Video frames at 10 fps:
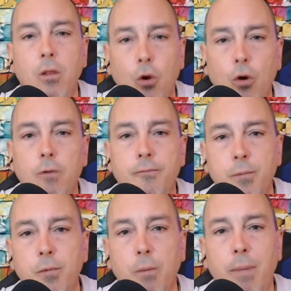learn
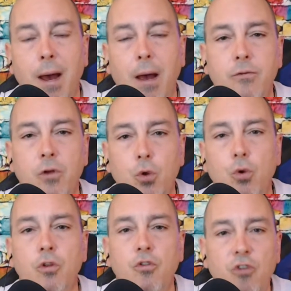from your past and you
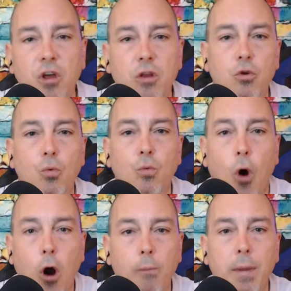continue
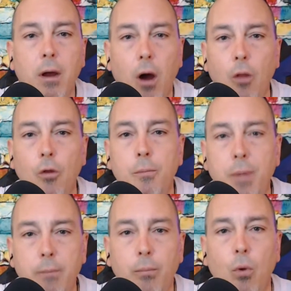harming other
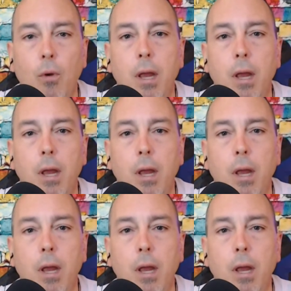people